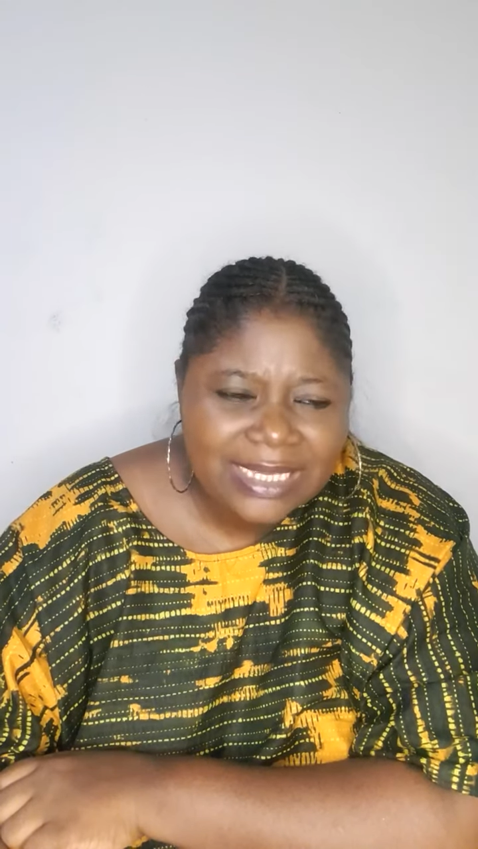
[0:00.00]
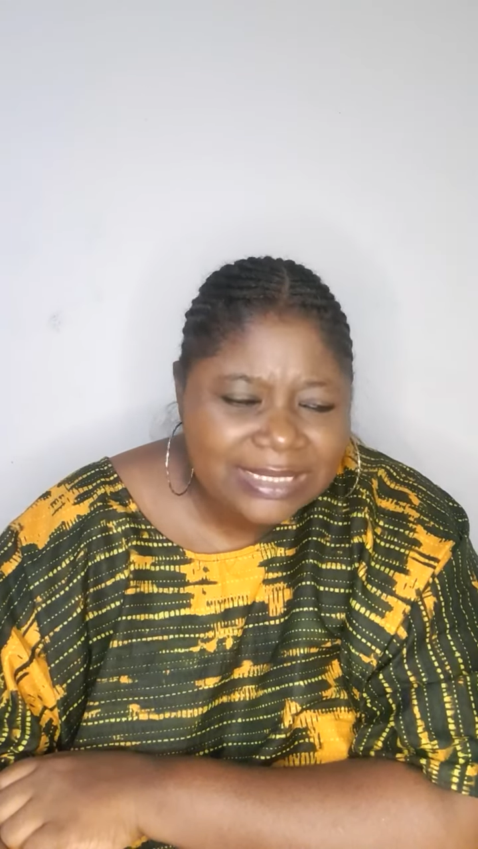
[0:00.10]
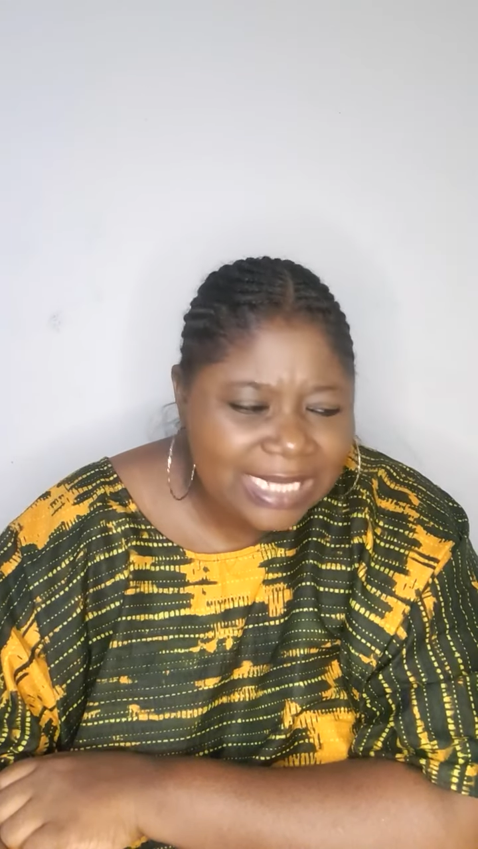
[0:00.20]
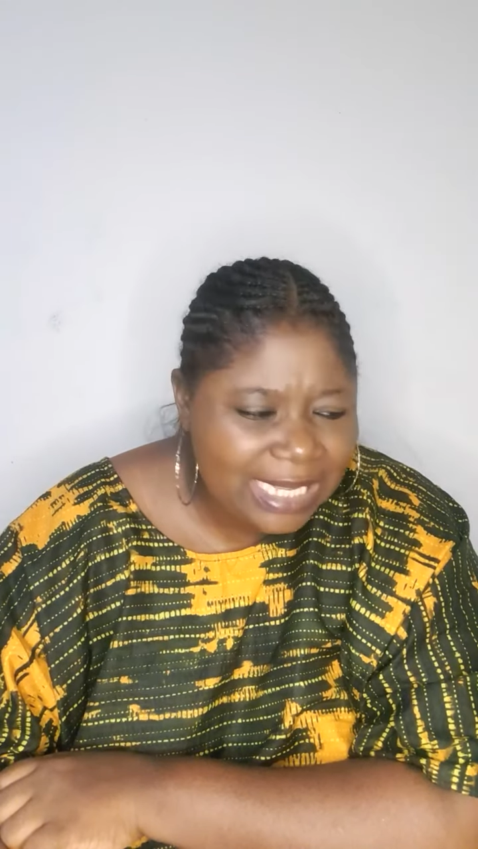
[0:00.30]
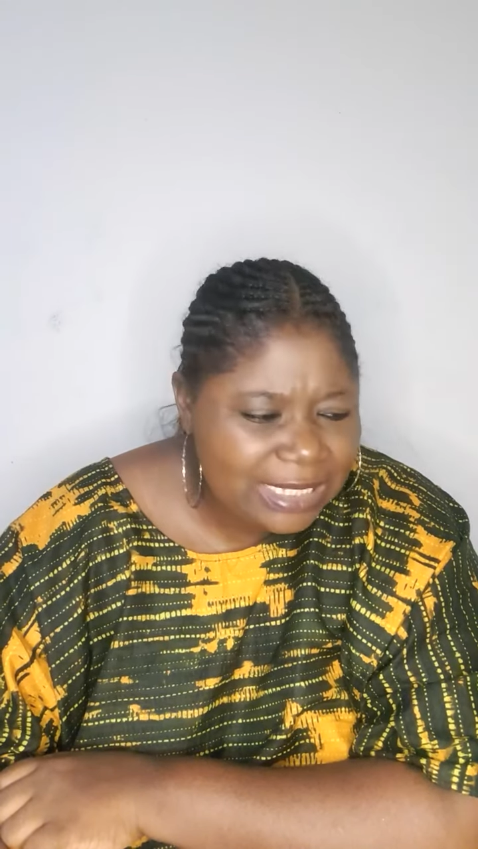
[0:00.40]

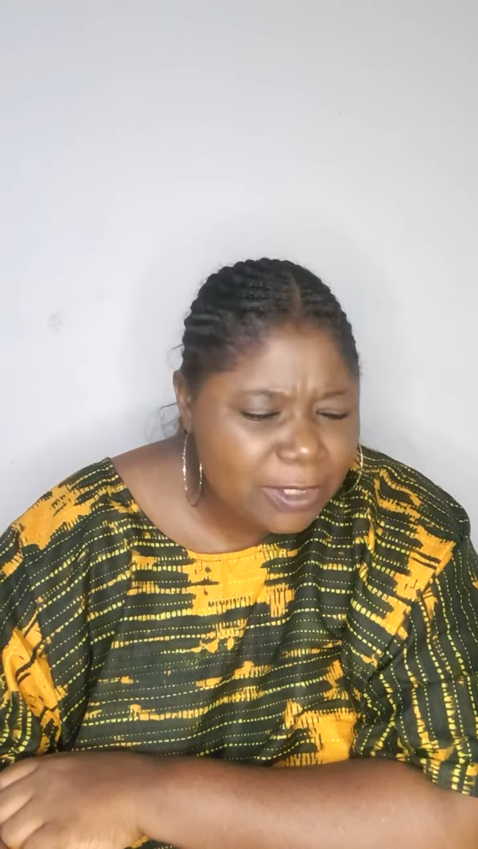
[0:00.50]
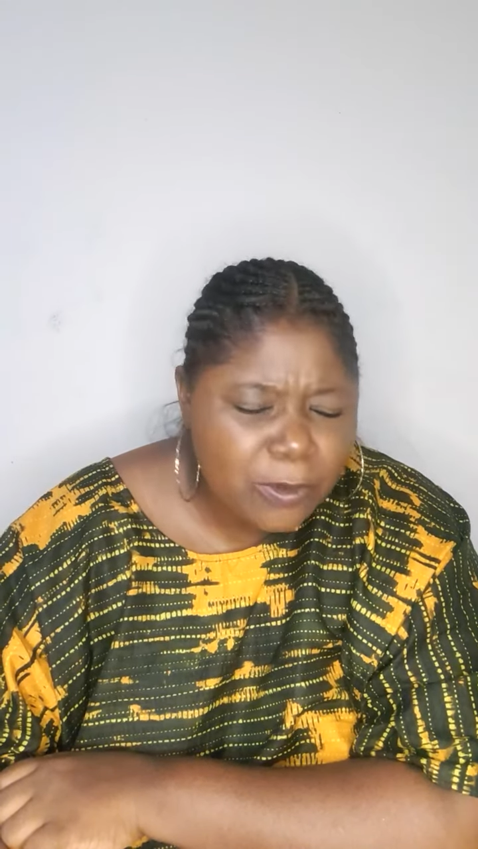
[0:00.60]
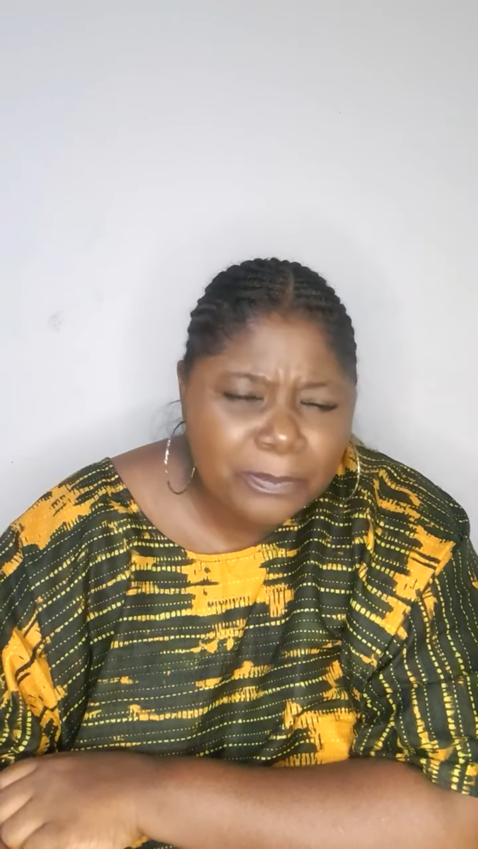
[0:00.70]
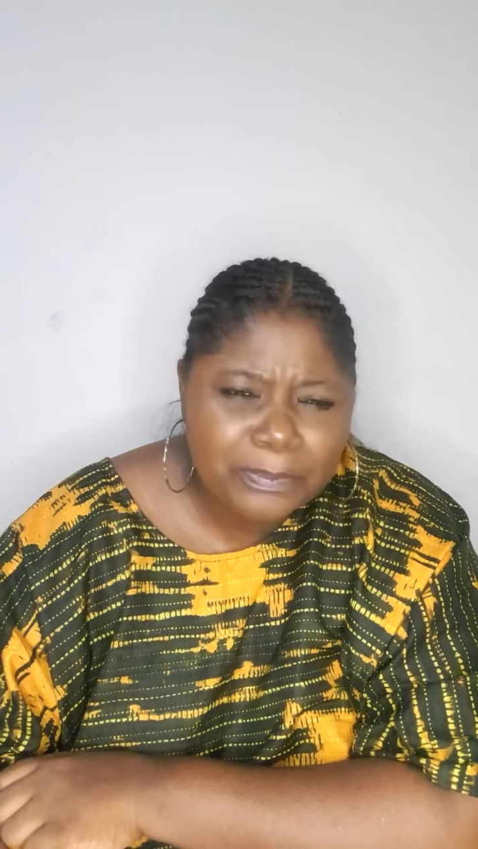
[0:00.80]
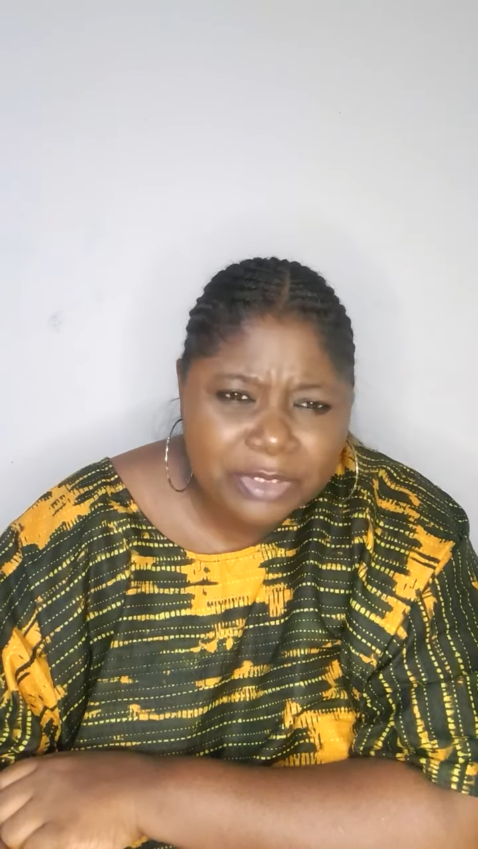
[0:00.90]
They ended
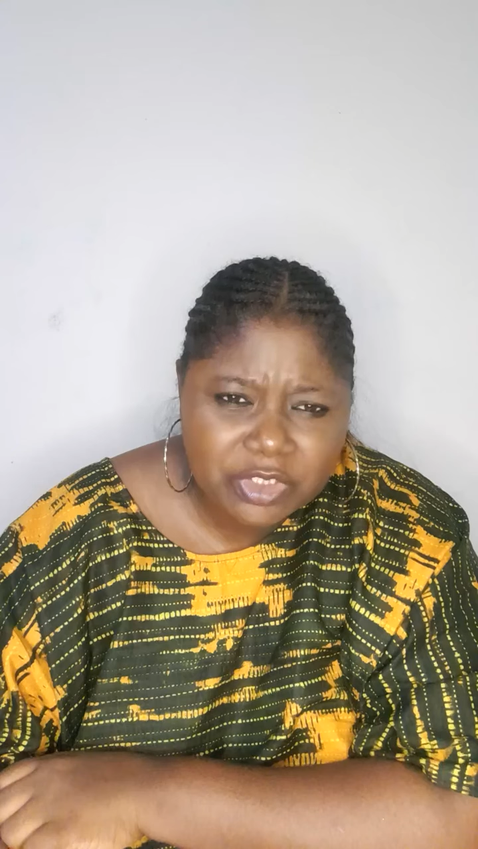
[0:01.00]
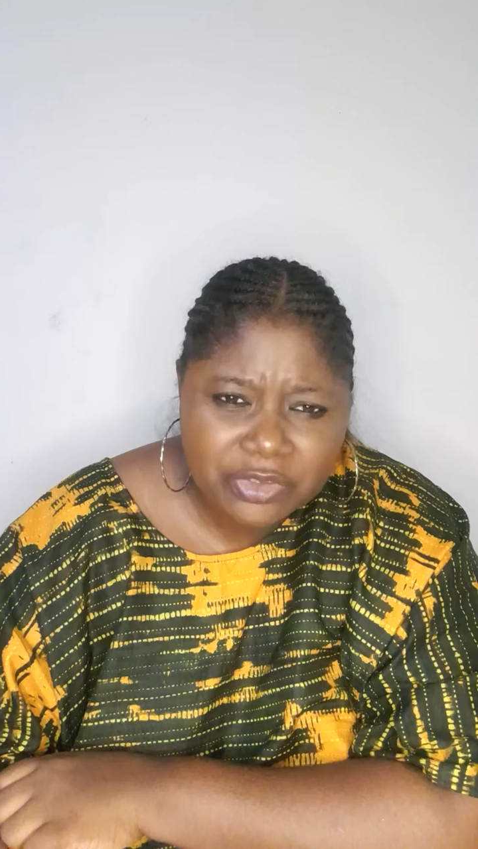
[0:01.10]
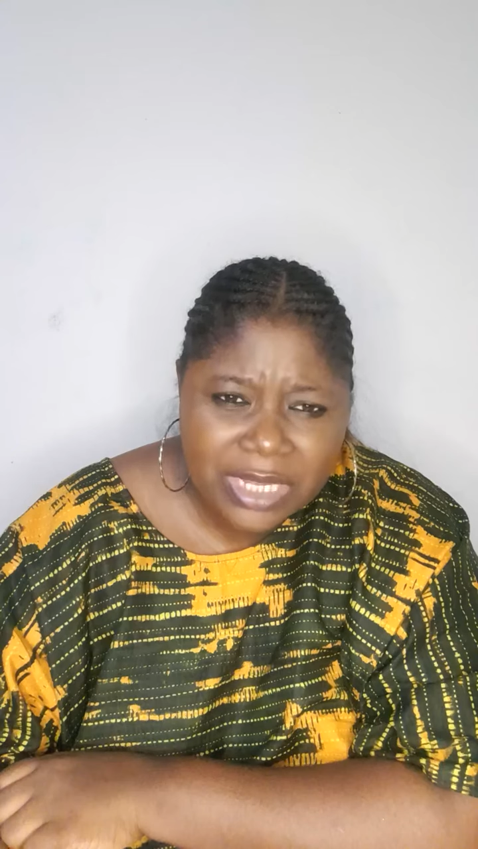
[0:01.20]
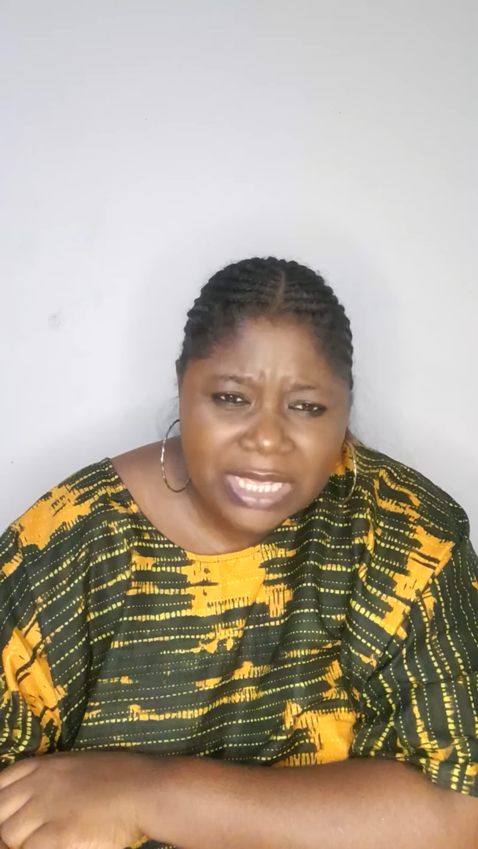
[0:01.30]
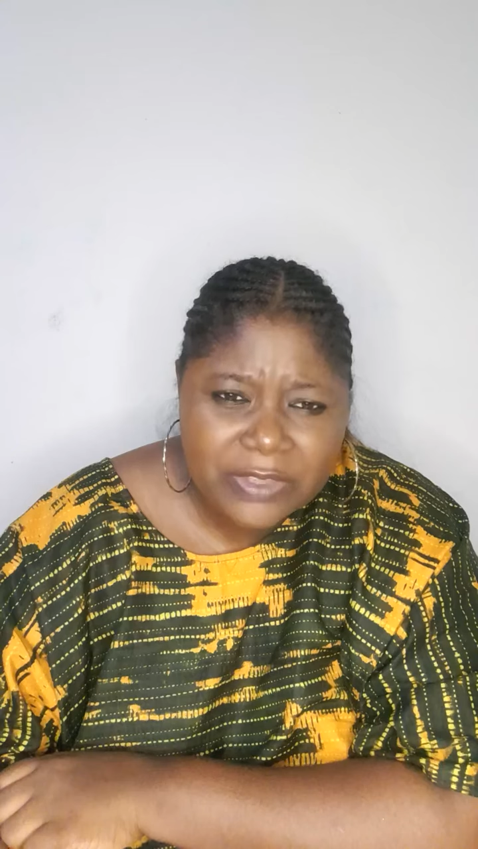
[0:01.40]
up
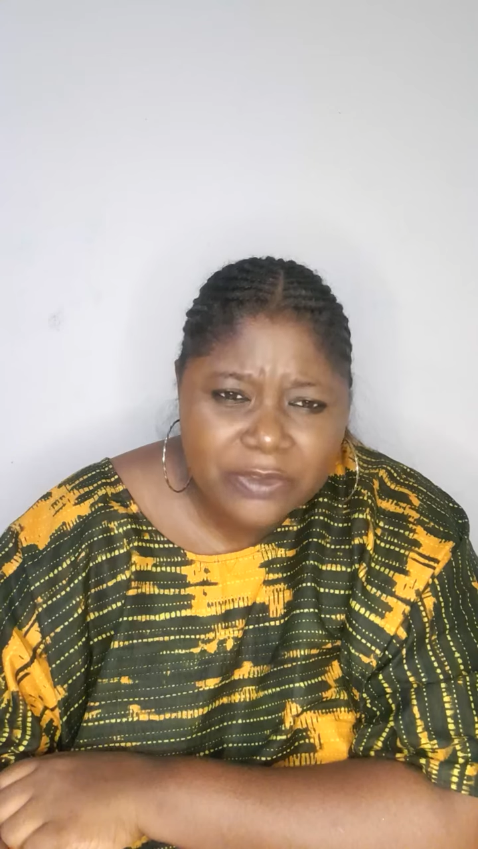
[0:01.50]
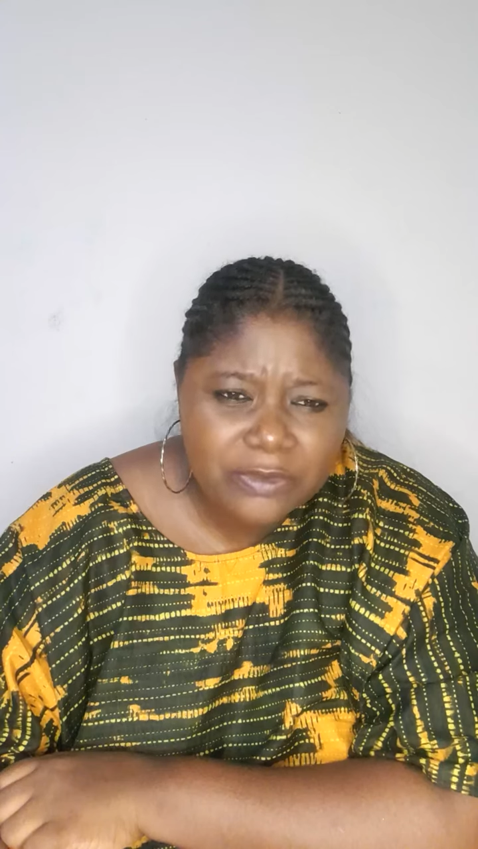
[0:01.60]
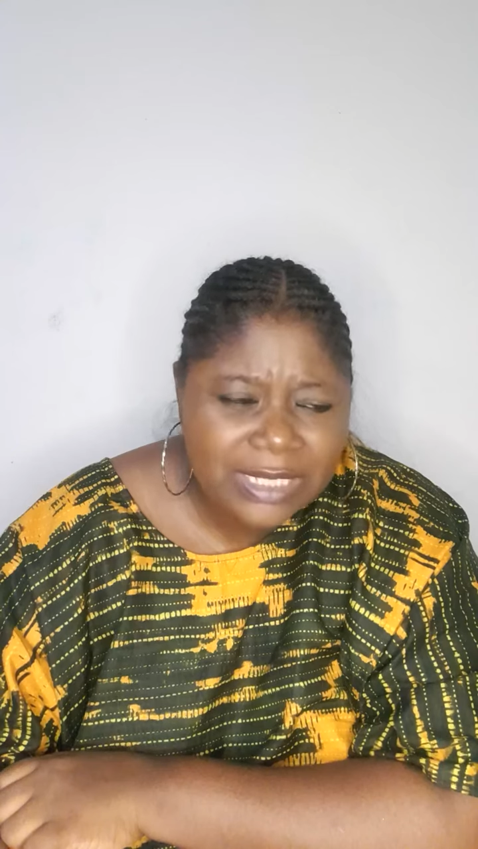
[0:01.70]
betraying you.